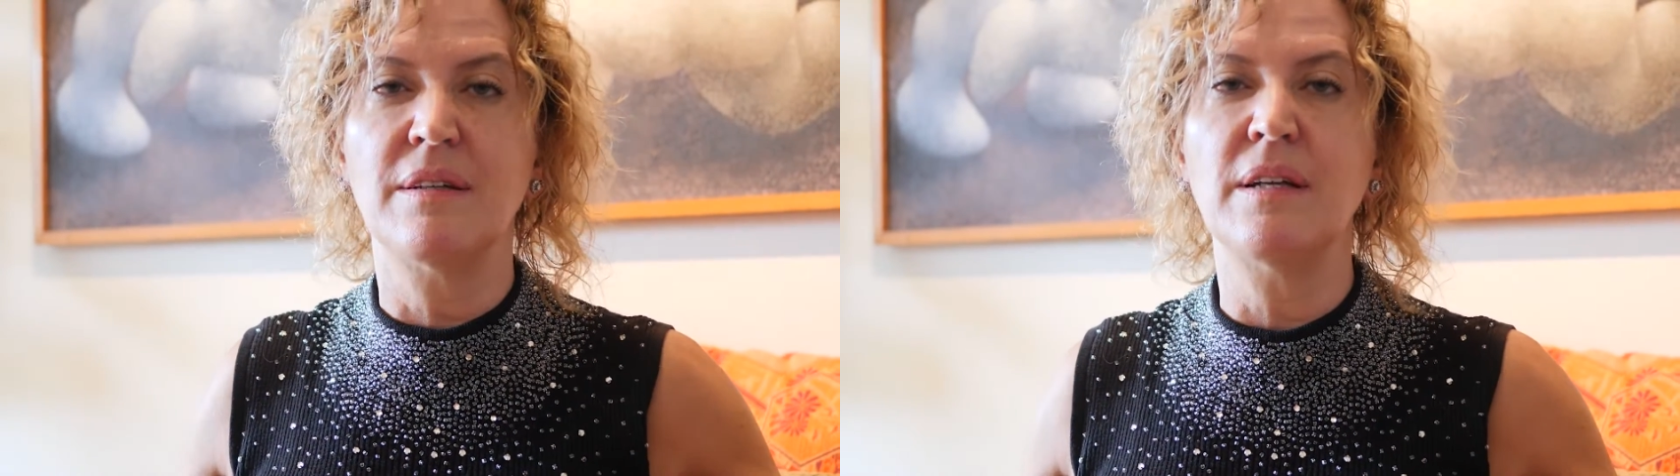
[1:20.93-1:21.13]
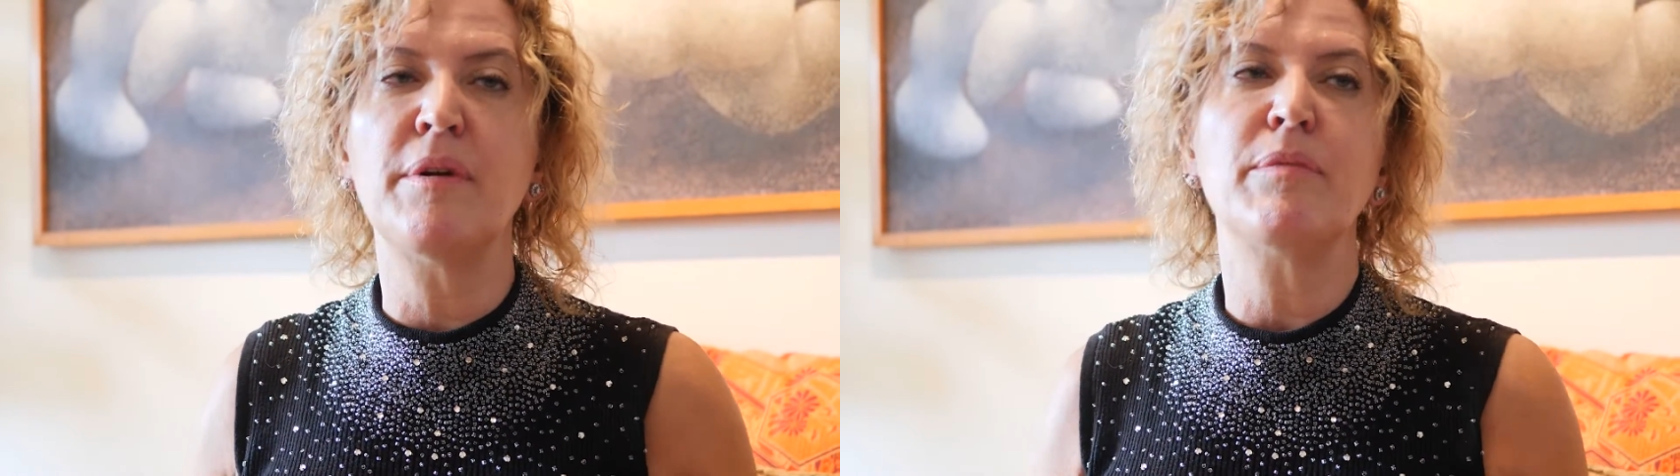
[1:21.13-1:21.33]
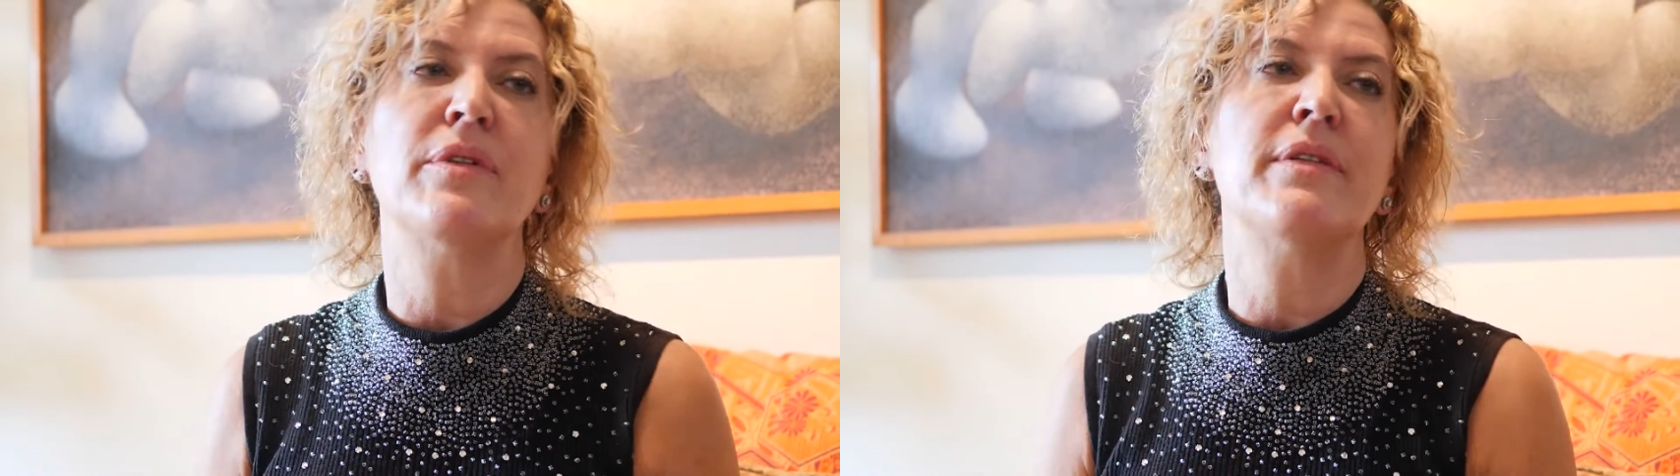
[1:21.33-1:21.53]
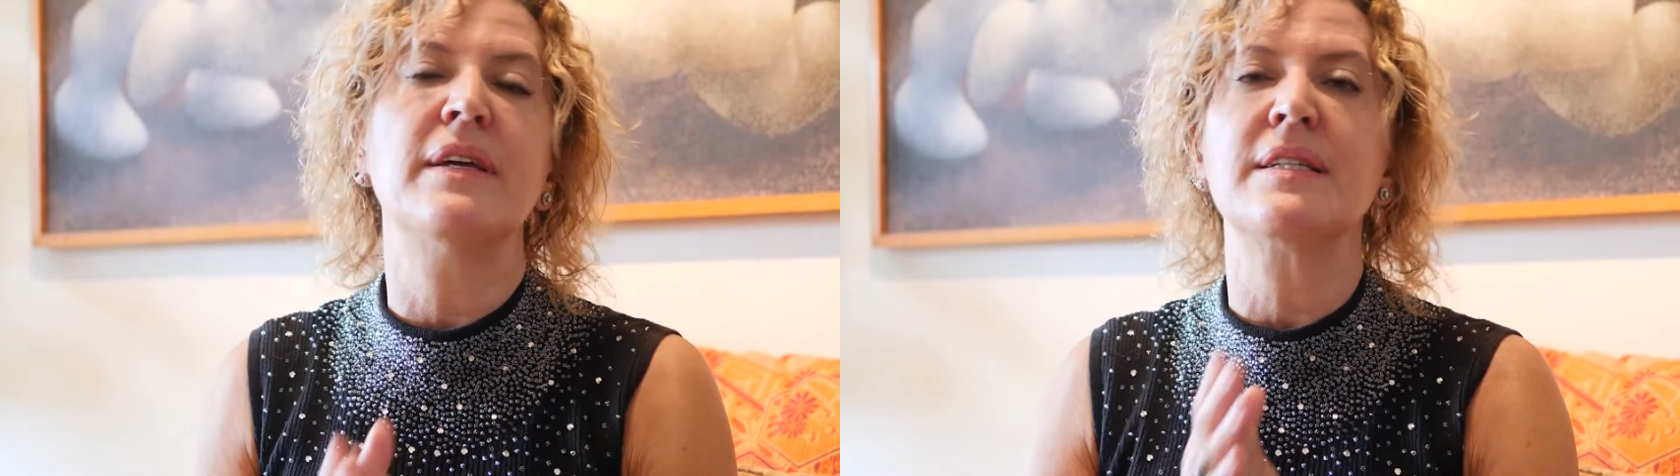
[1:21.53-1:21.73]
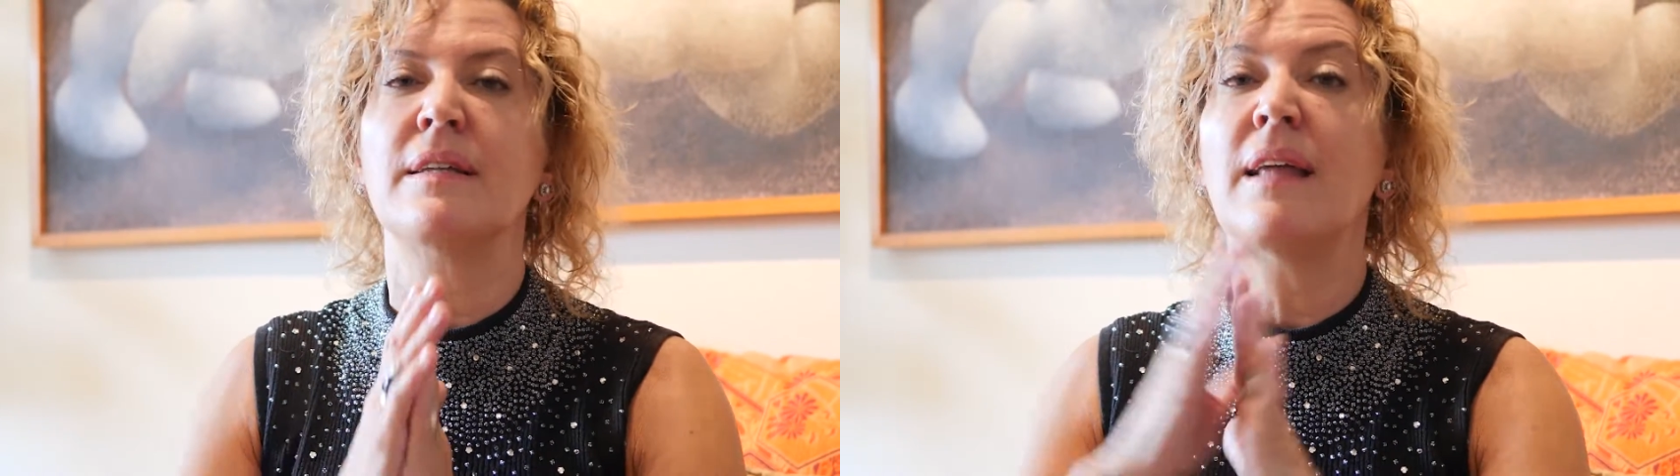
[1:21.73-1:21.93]
And everybody
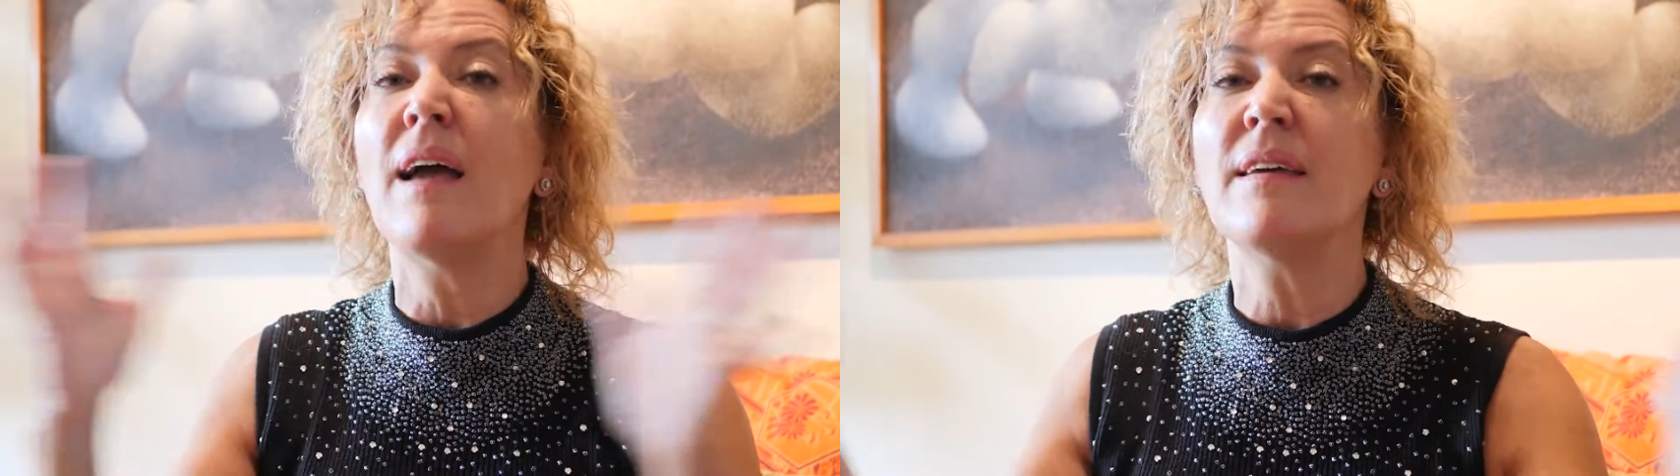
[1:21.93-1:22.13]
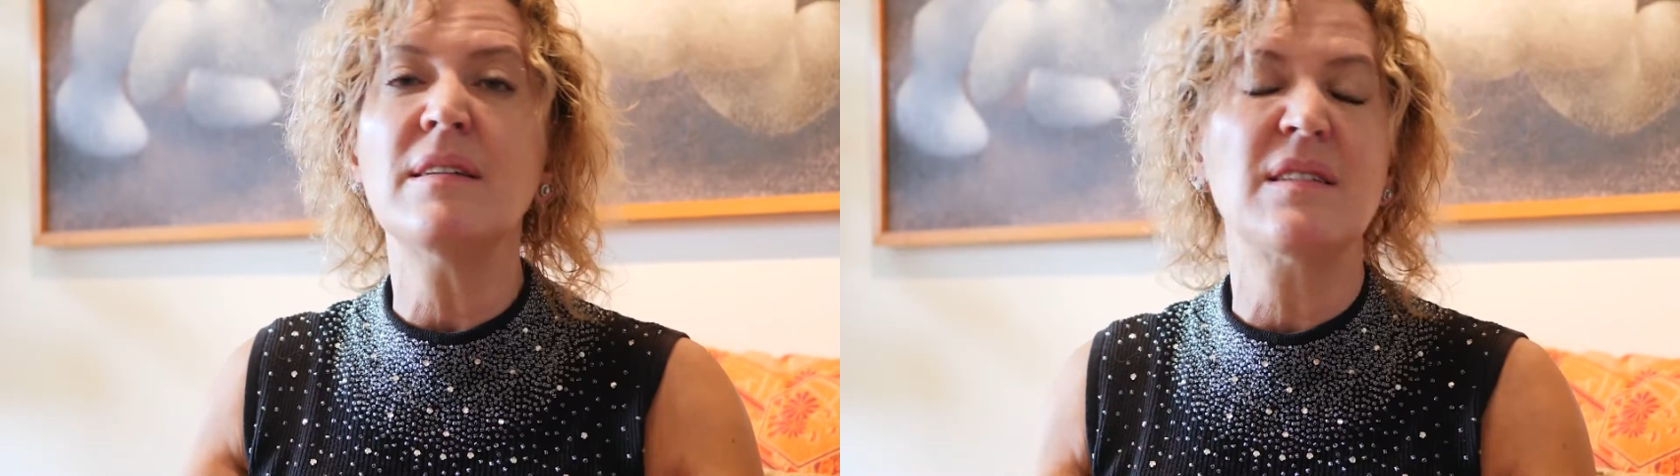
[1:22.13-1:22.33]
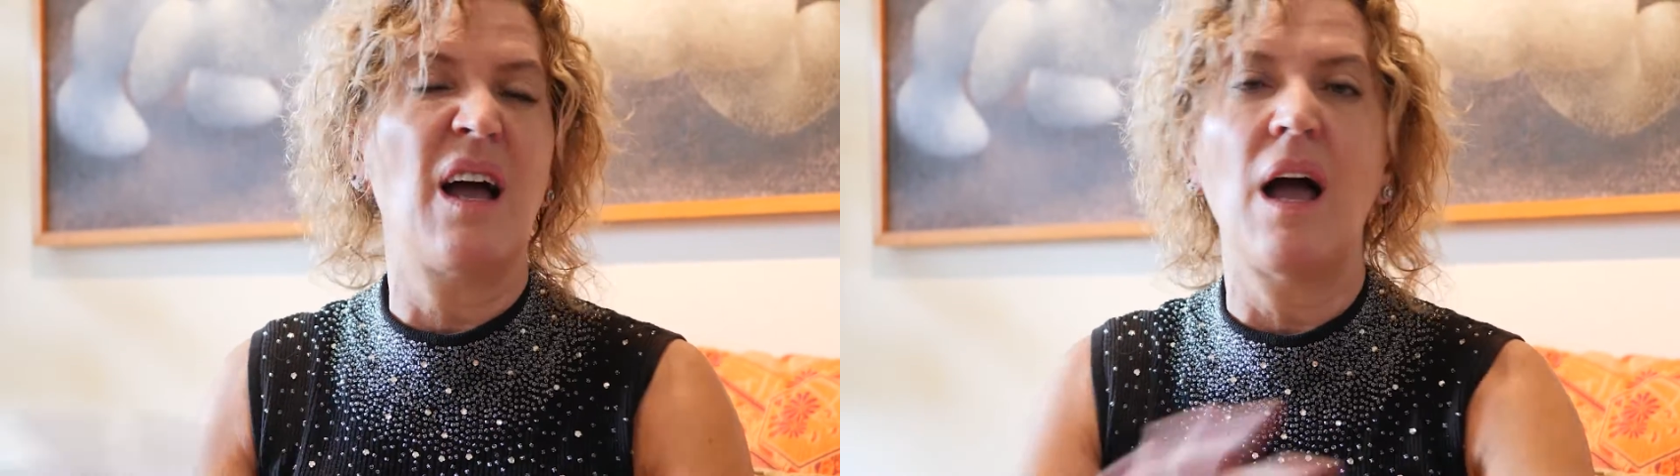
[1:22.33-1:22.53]
thinks the diets,